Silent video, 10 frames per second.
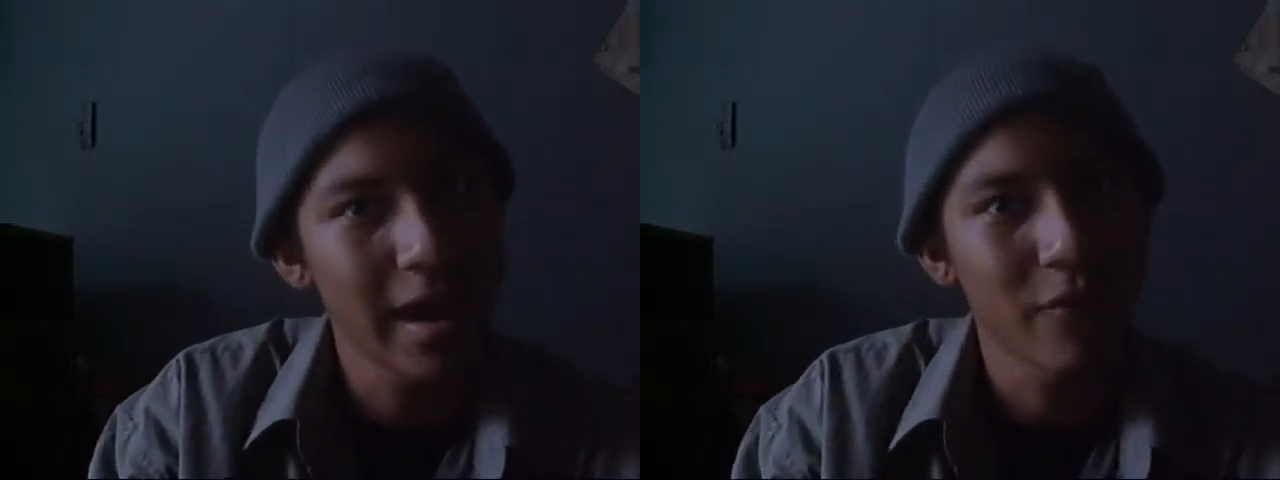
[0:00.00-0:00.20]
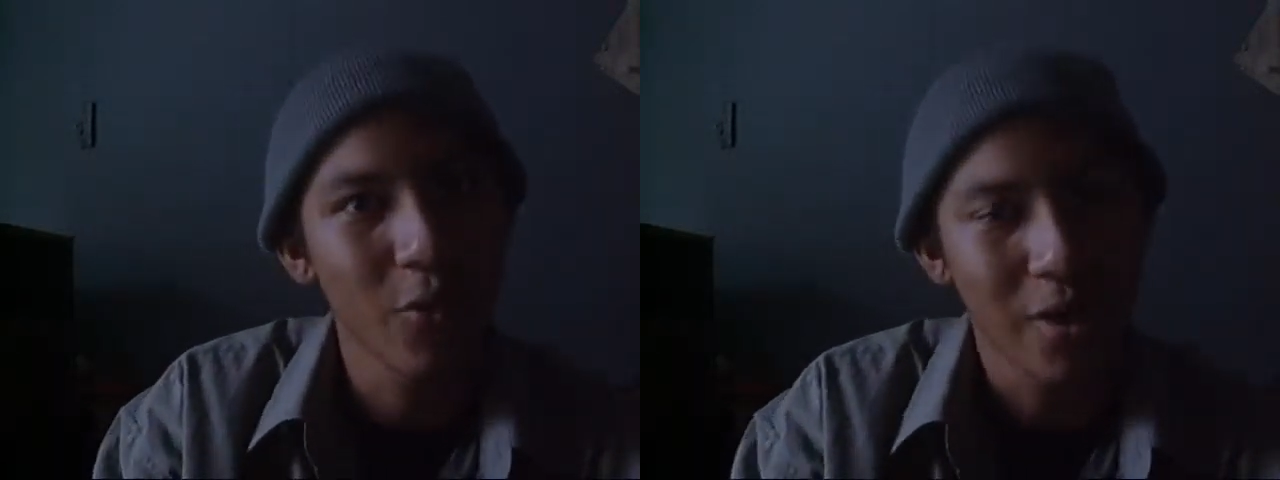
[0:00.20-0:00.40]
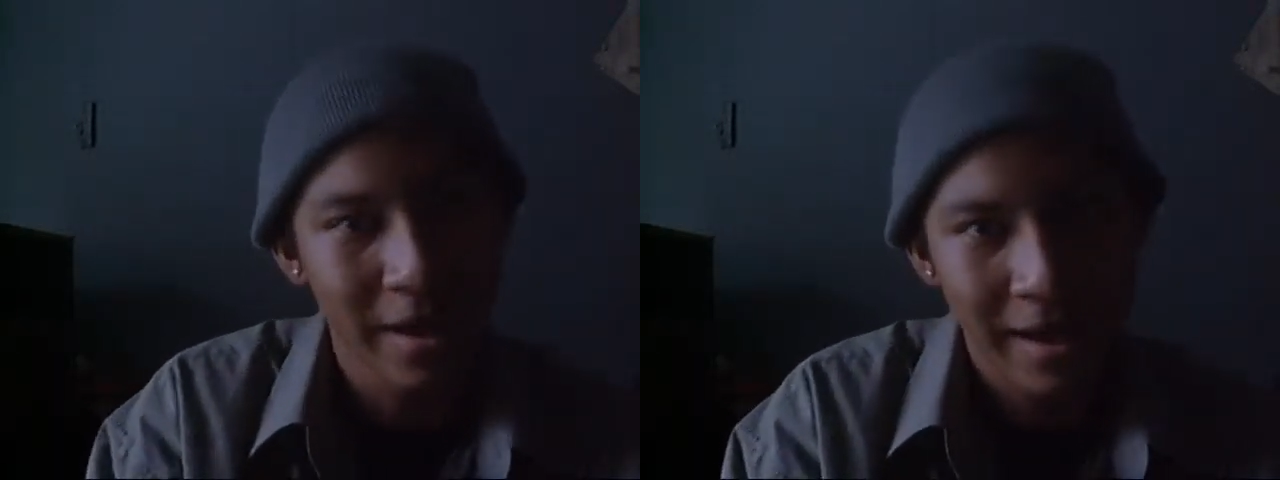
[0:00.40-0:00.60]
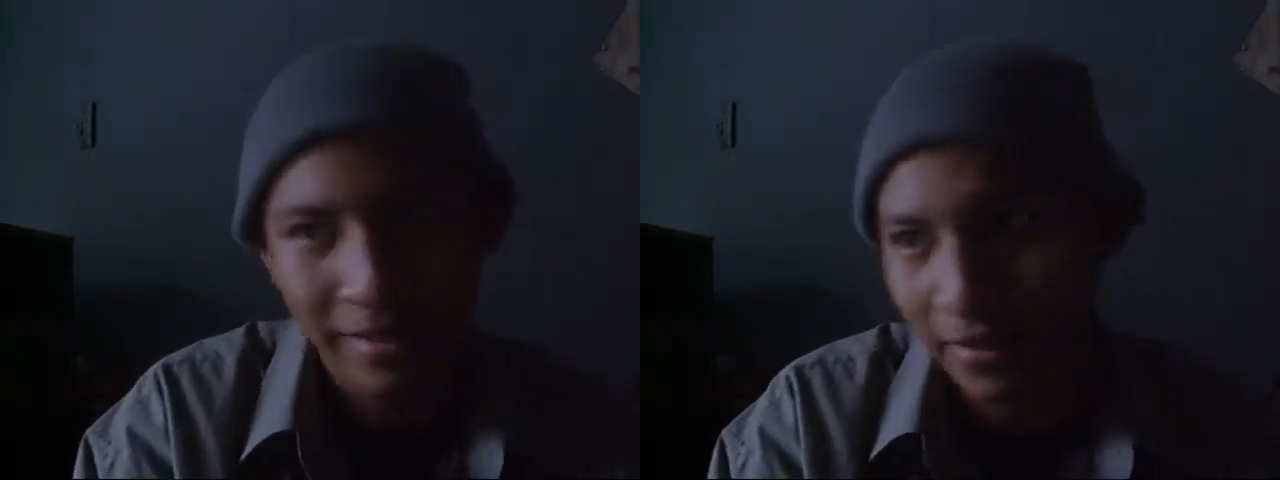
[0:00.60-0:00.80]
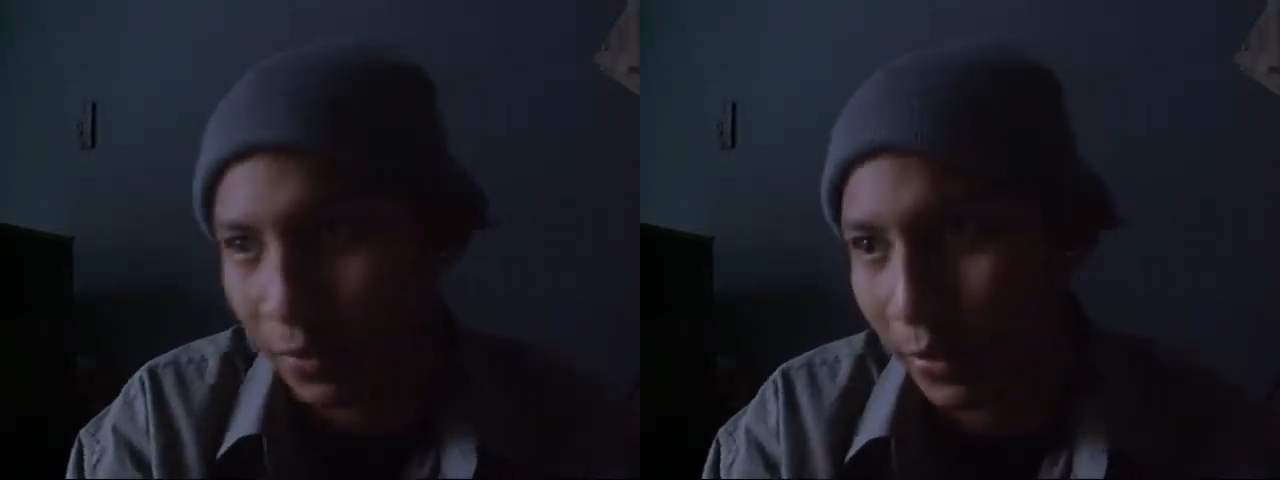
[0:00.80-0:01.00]
everyone
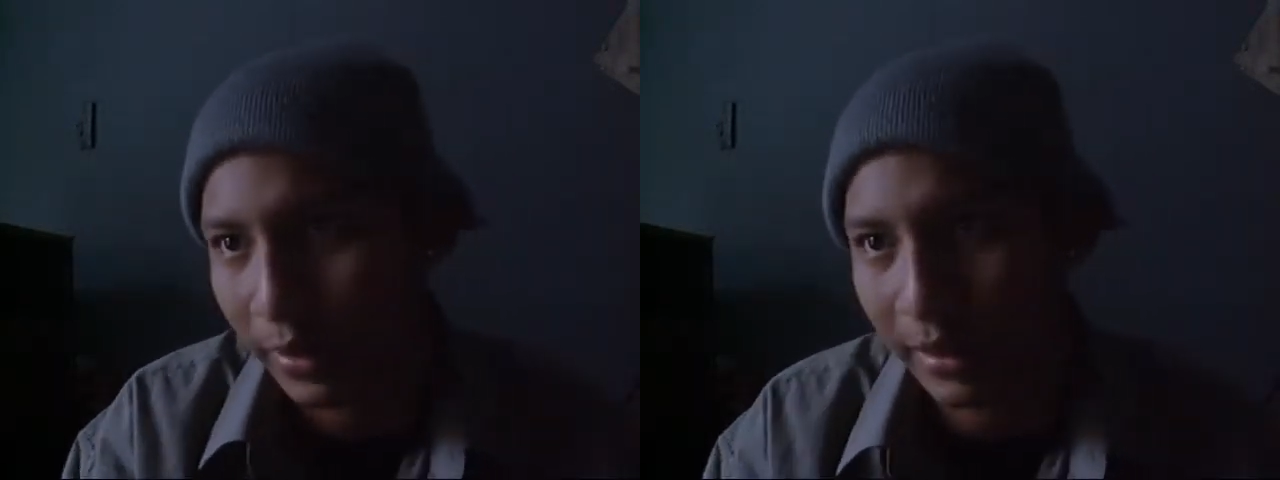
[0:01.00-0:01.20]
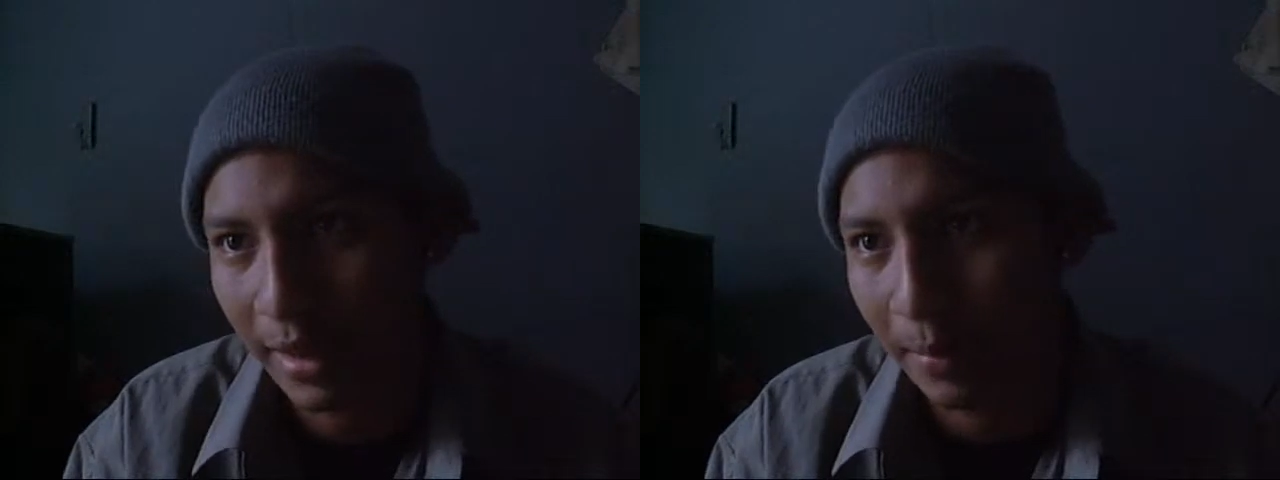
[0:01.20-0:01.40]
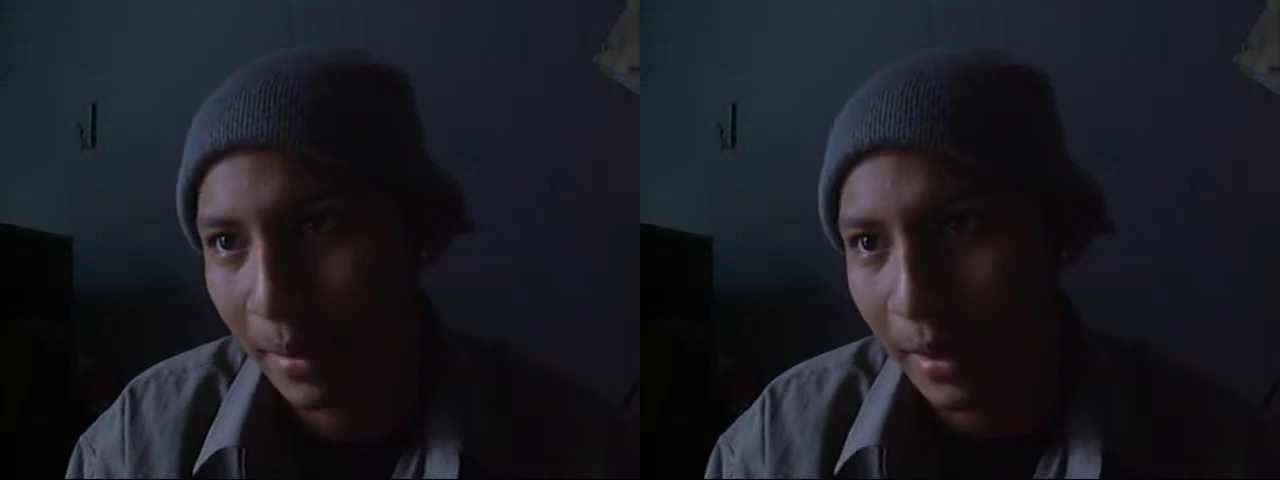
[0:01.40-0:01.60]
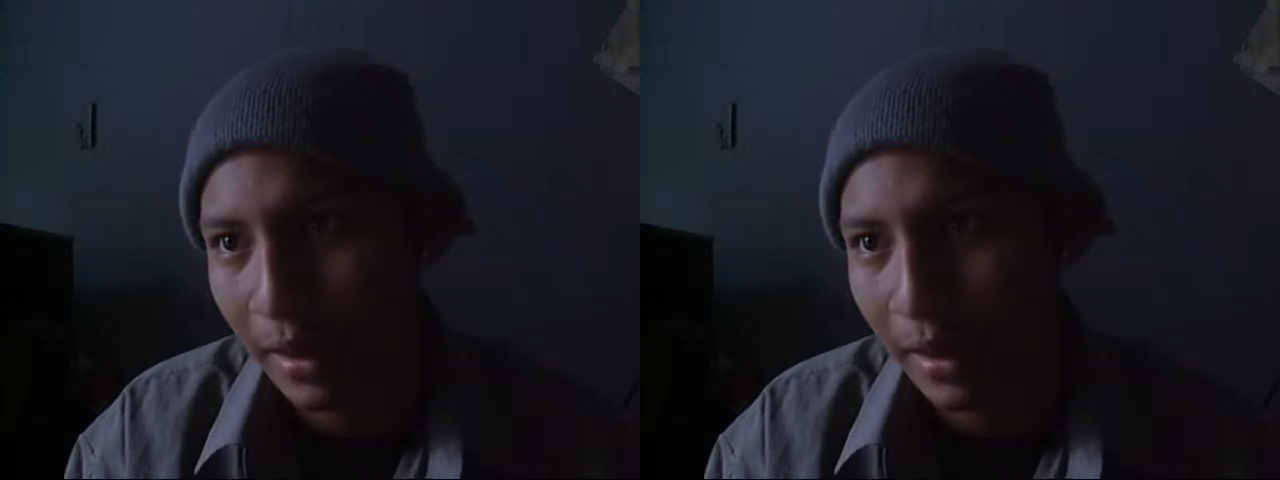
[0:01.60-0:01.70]
else is wearing them.